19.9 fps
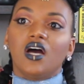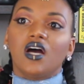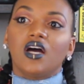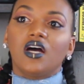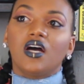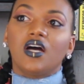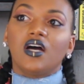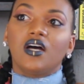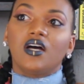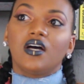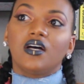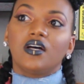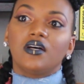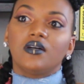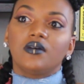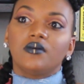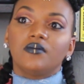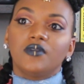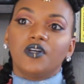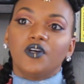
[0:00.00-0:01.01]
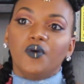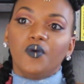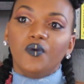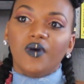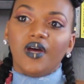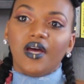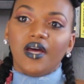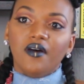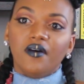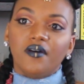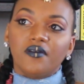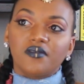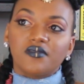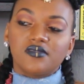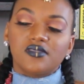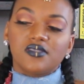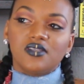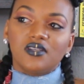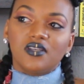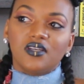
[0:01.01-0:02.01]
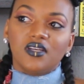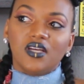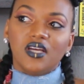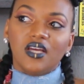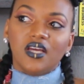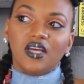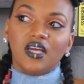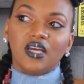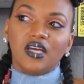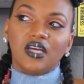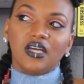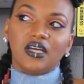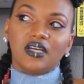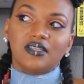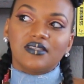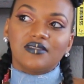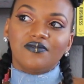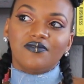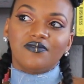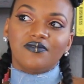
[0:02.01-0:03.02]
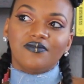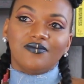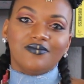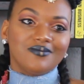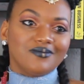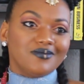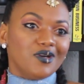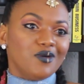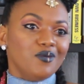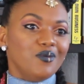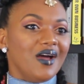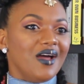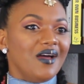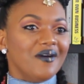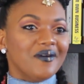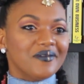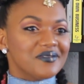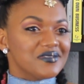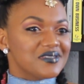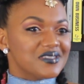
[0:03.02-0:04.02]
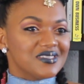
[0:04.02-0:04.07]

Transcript: Um, who else? Who else?